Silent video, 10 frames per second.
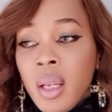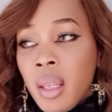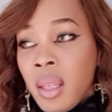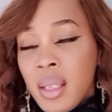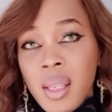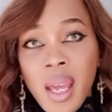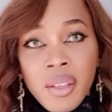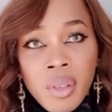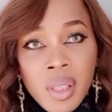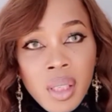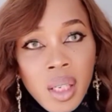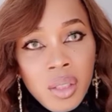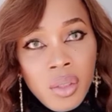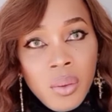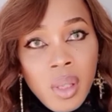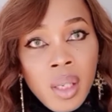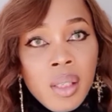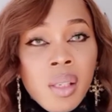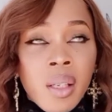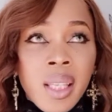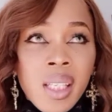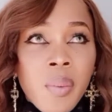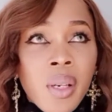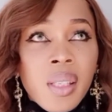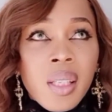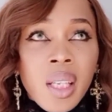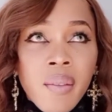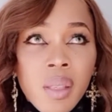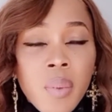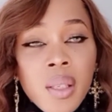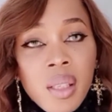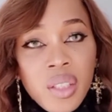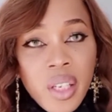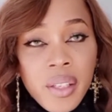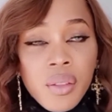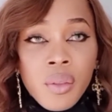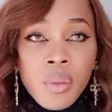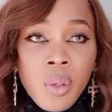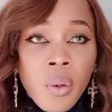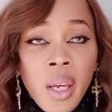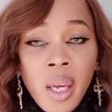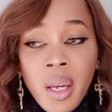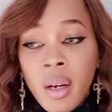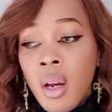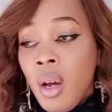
this hairdresser can do this, and this person, give this person a chance to do your hair,